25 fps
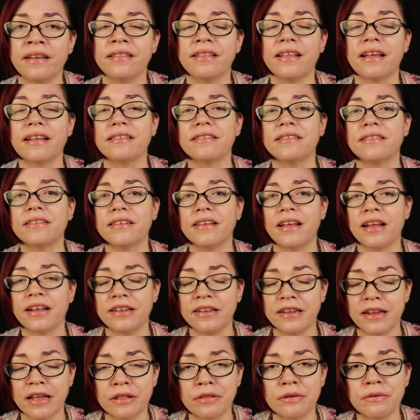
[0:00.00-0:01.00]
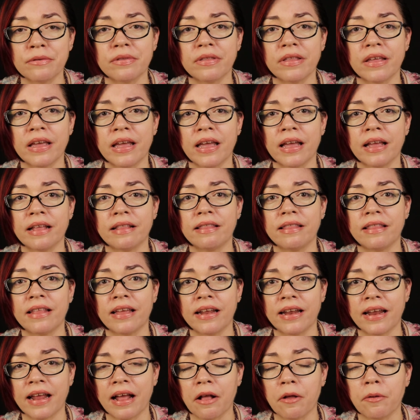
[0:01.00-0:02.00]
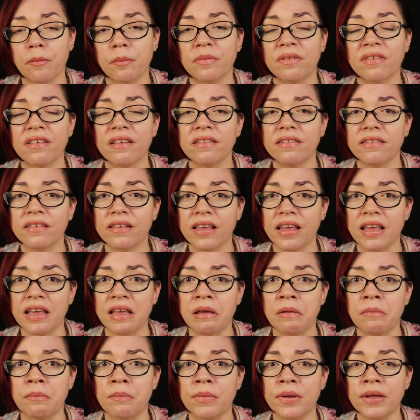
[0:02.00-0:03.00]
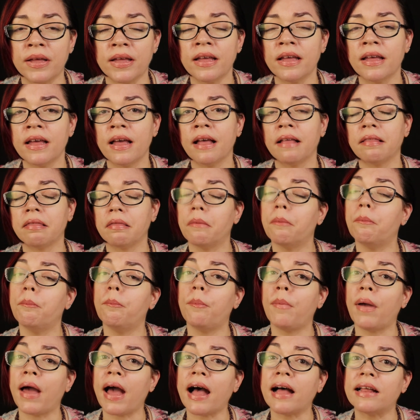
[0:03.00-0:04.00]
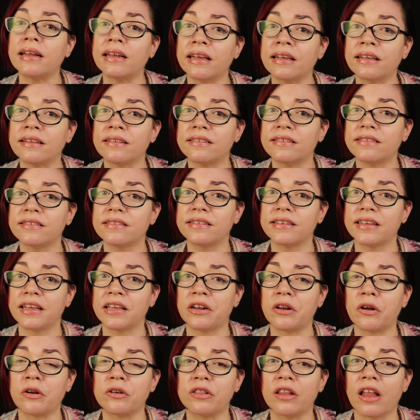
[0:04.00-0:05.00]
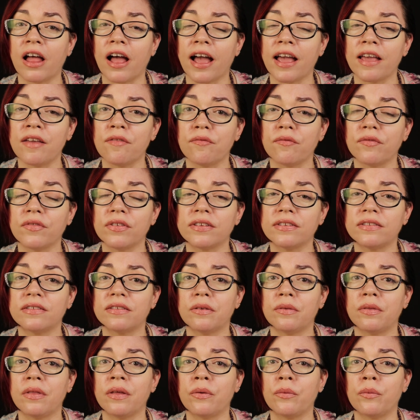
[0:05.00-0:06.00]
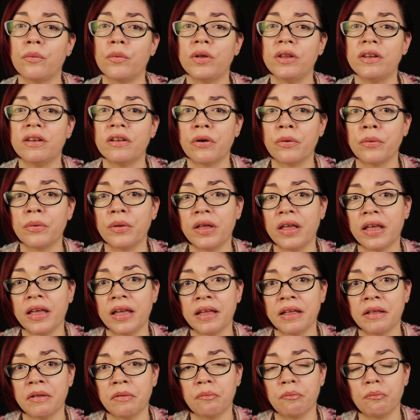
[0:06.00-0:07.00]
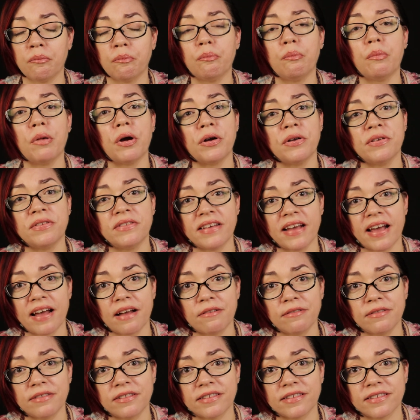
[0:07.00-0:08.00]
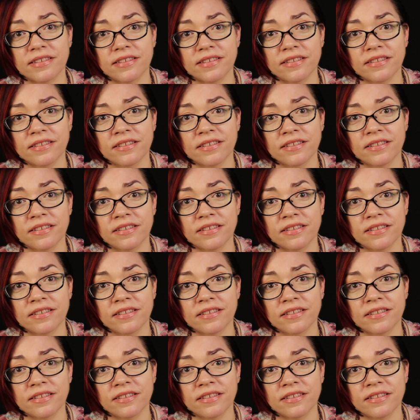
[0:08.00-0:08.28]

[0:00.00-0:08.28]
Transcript: That's another thing that helps us keep the balance in our life so that we don't get burned out,